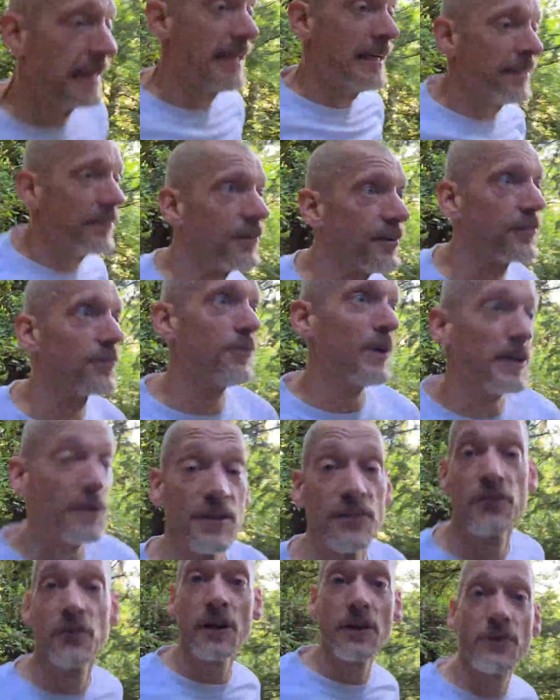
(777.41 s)
Just very
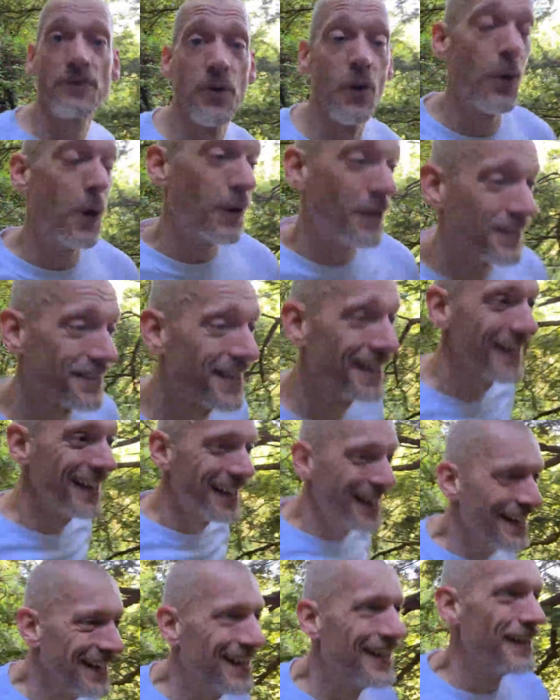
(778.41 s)
straightforward.
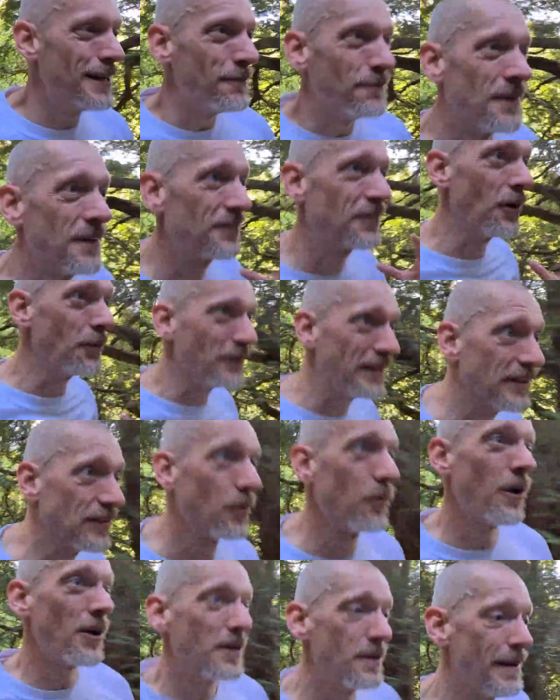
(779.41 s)
Don't need to
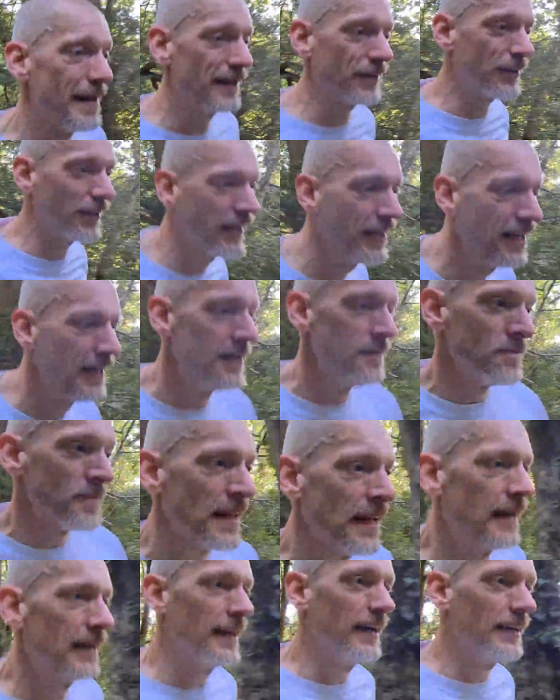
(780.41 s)
worry about
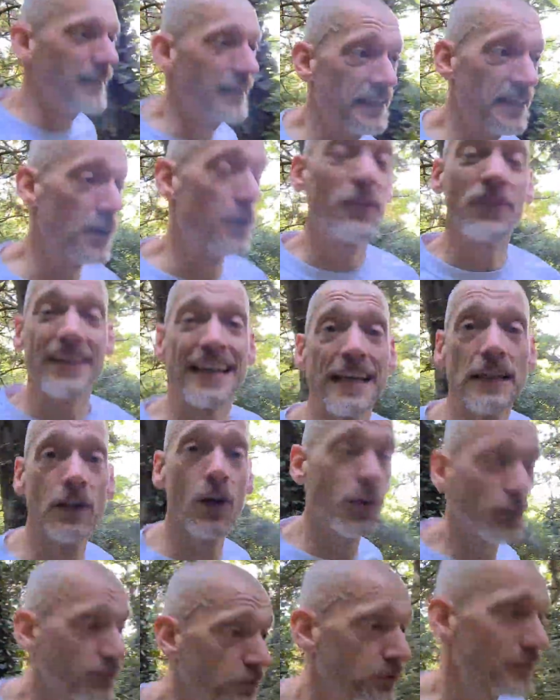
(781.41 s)
if they get
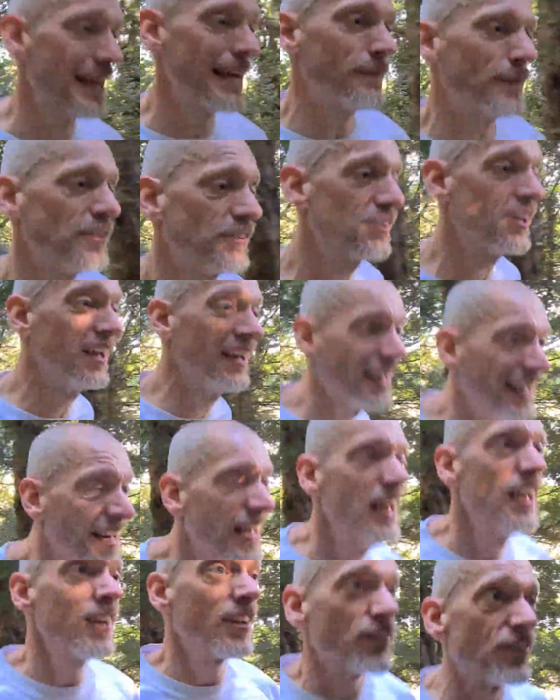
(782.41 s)
lost or damaged,
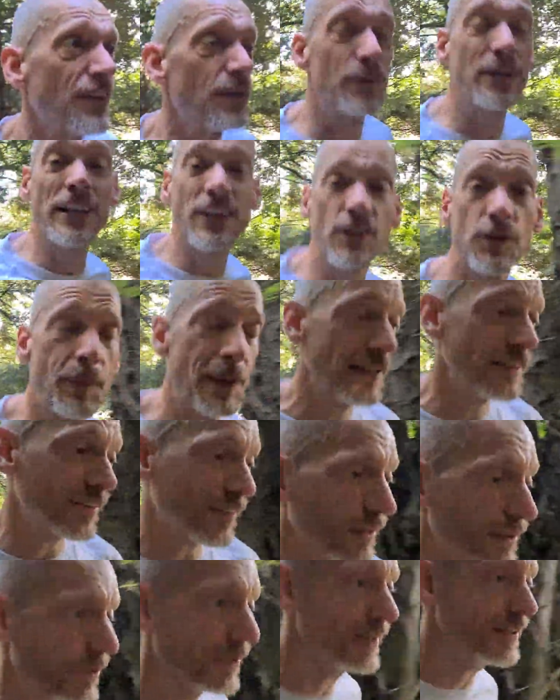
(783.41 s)
because they're inexpensive.